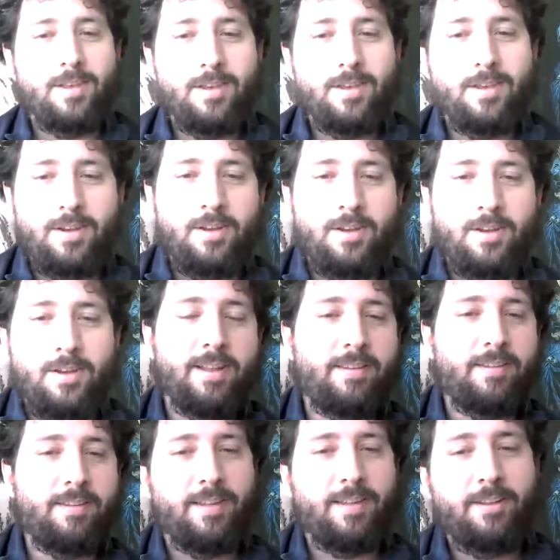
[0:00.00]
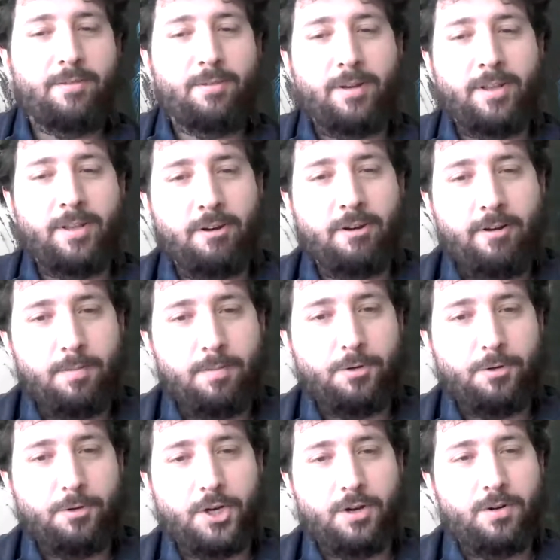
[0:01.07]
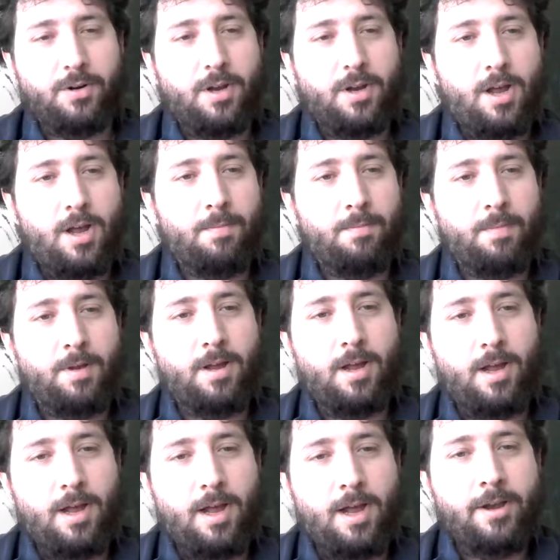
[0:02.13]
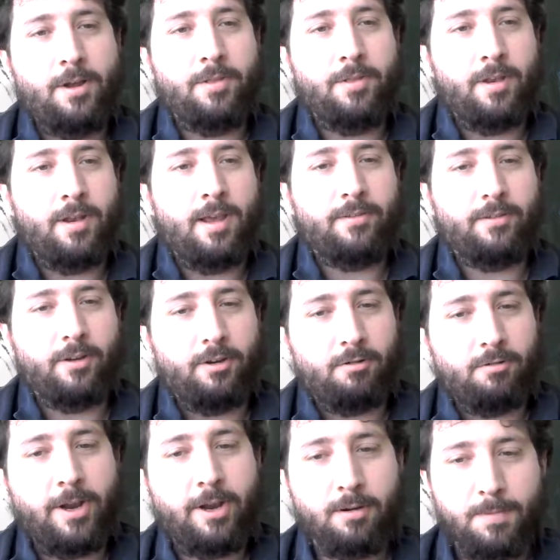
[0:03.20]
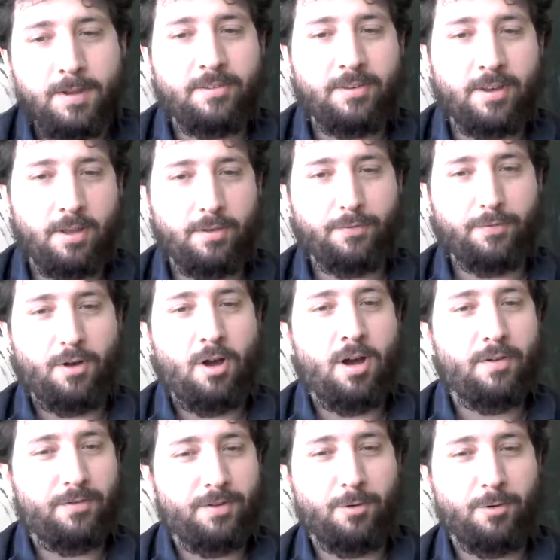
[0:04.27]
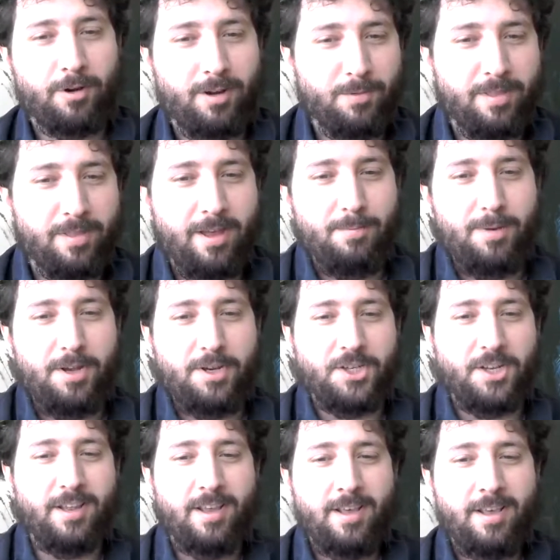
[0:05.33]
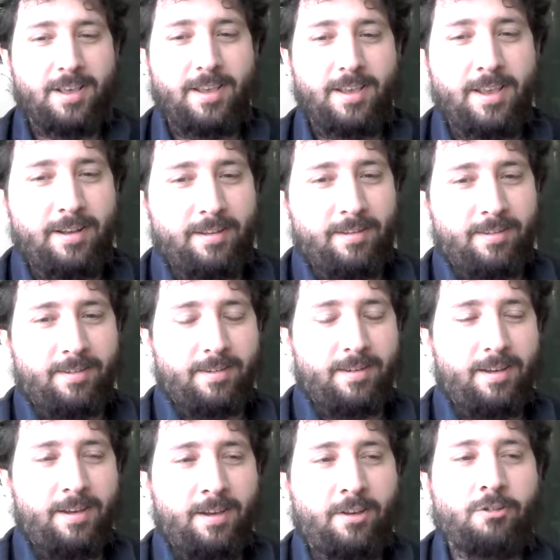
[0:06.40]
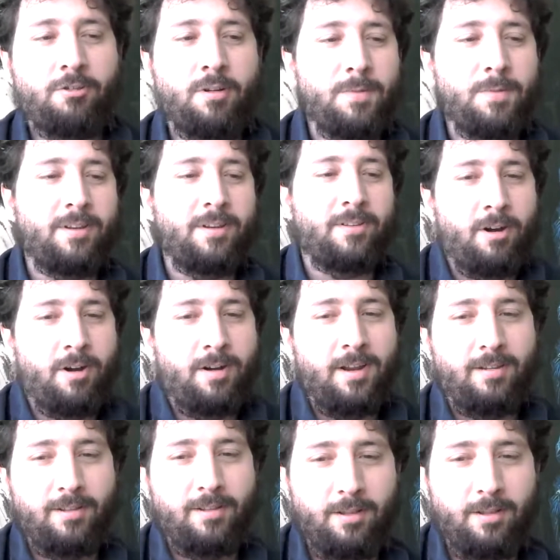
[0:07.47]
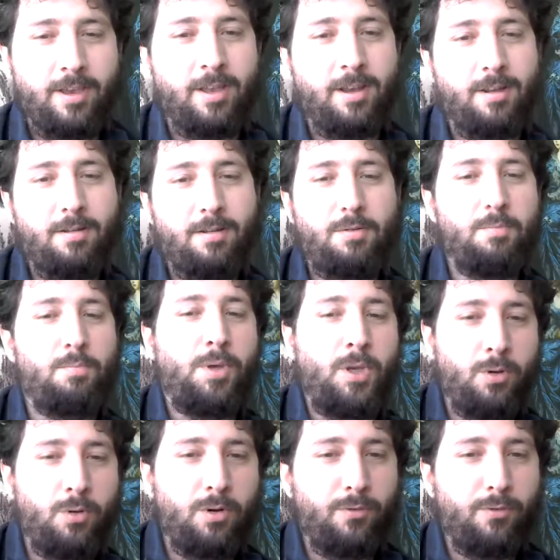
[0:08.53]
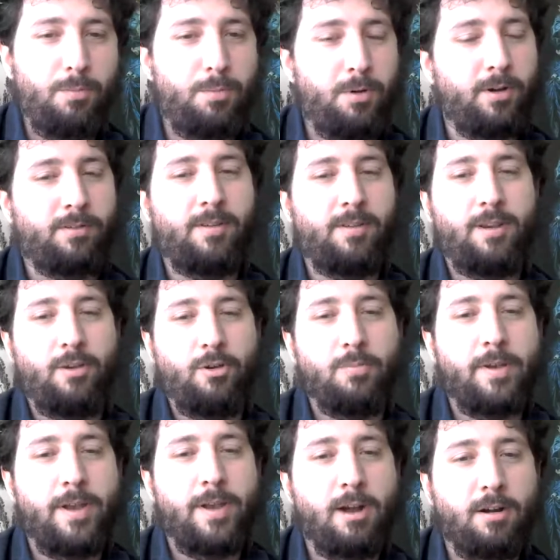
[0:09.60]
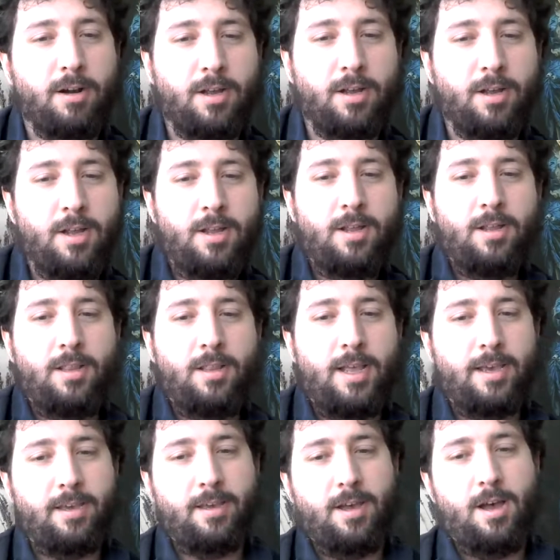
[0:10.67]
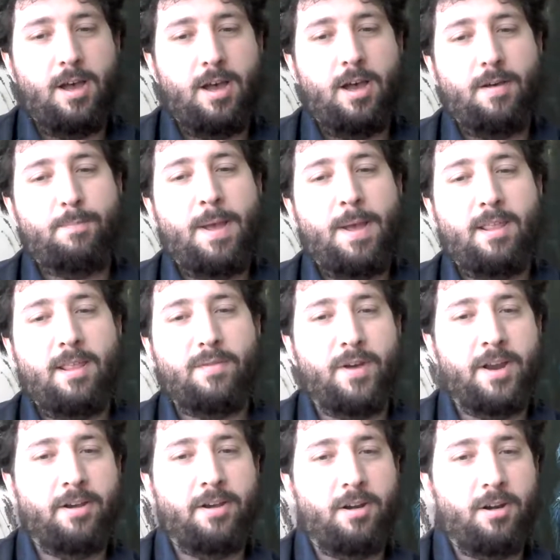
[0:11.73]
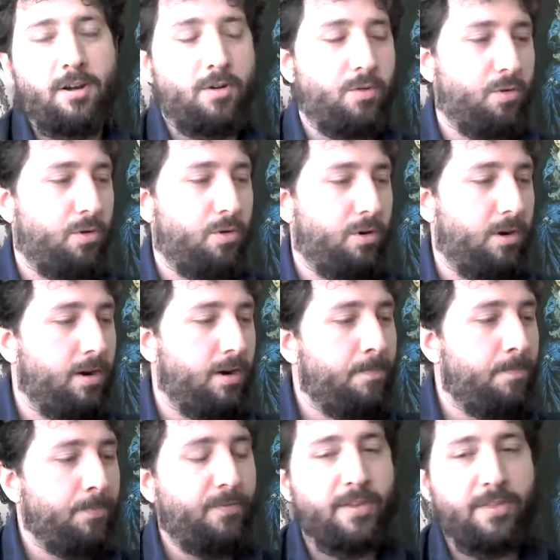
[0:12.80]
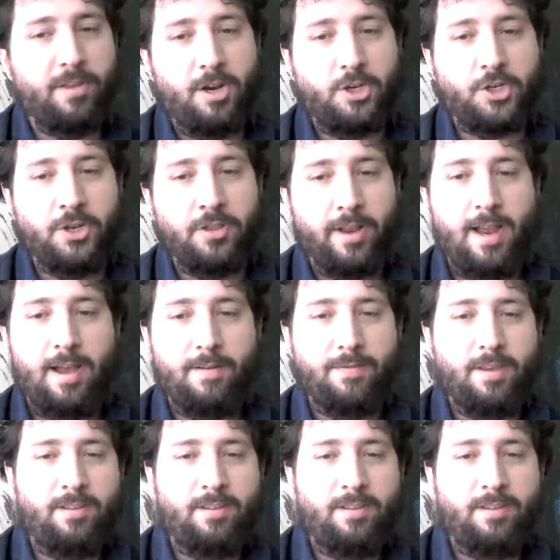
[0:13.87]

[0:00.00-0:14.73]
No, that's really incredible, Joe. I know that as a creator myself, often working without a budget, it is extremely disheartening to look at beautiful books like Numenera, like Pathfinder or 5th edition that have these huge